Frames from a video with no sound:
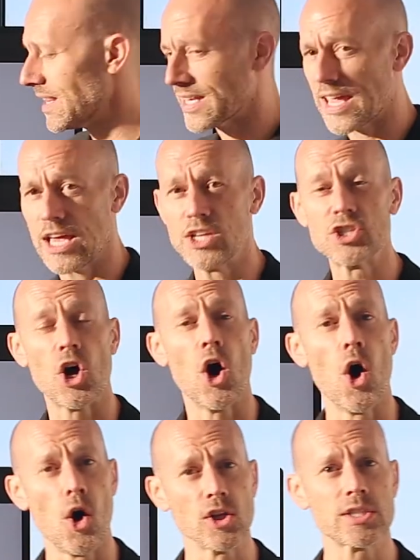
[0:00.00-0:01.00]
and the case
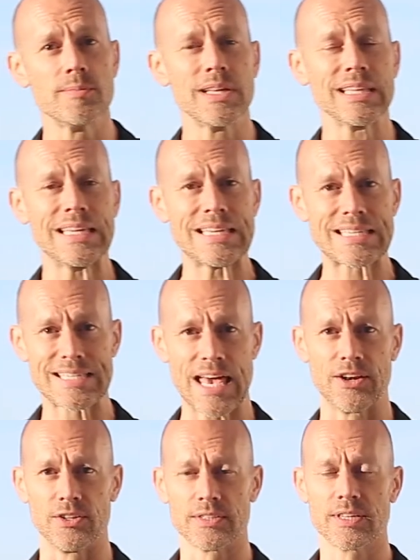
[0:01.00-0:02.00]
ultimately
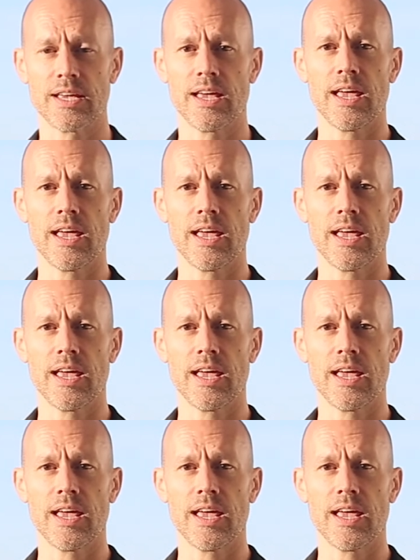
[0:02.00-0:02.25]
settled.